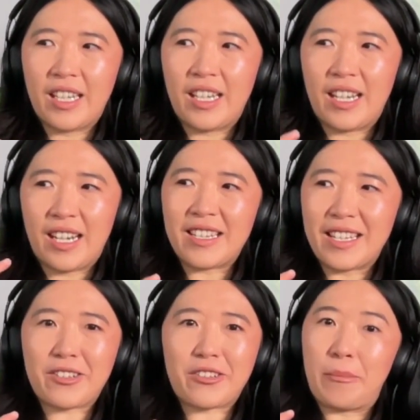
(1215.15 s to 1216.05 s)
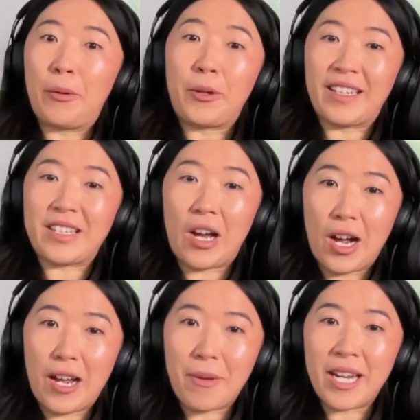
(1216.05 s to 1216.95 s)
has actually put in
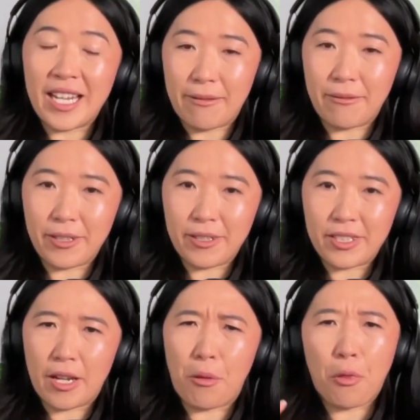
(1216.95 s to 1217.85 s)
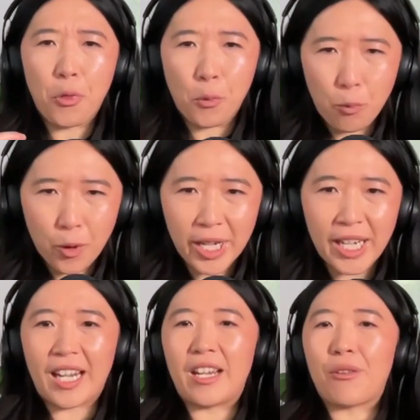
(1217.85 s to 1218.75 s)
time and effort and
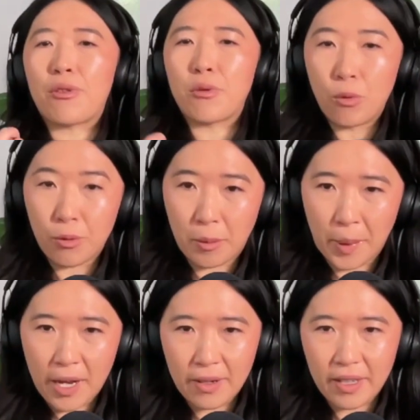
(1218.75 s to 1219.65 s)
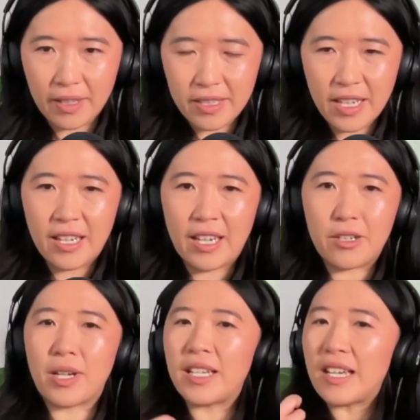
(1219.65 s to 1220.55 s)
really thought about it and
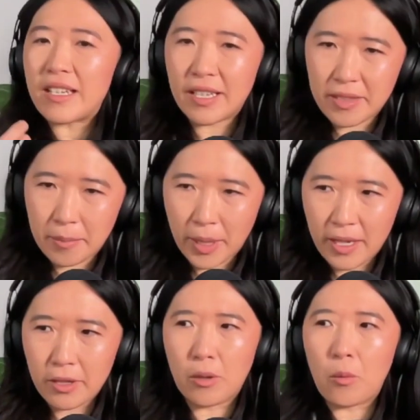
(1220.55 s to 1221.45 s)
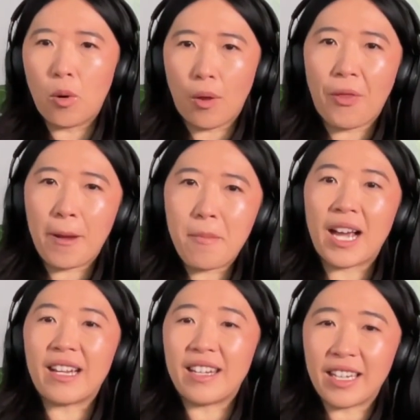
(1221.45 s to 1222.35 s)
try to anticipate, what they
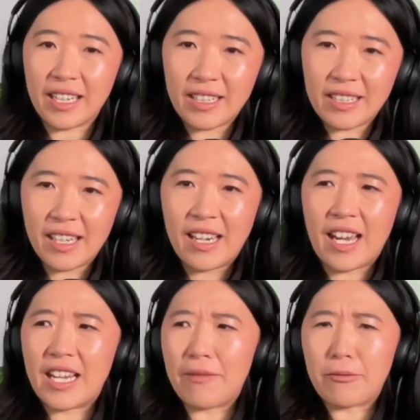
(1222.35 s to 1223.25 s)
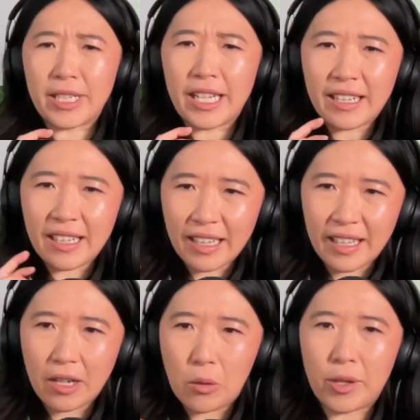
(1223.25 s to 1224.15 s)
might need and have a really
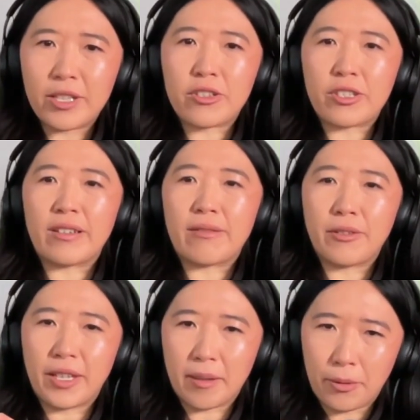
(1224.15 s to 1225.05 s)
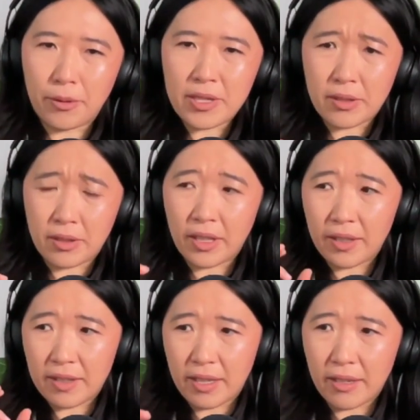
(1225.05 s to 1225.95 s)
clear question for the other person on the
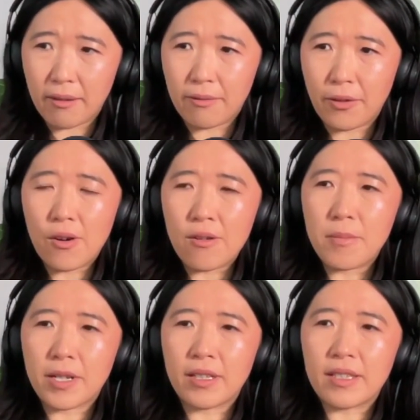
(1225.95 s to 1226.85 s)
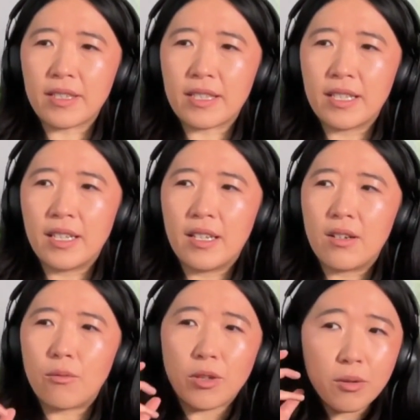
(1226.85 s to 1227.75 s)
other side of the phone. Because
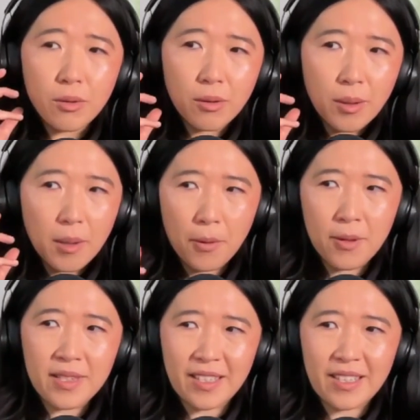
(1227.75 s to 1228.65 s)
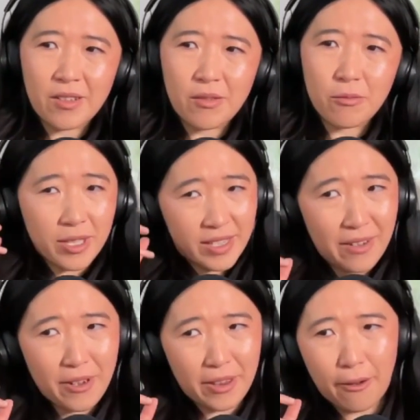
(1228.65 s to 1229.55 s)
when you're a person
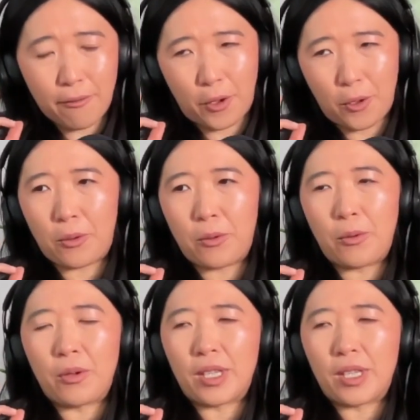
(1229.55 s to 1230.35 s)
receiving that phone call,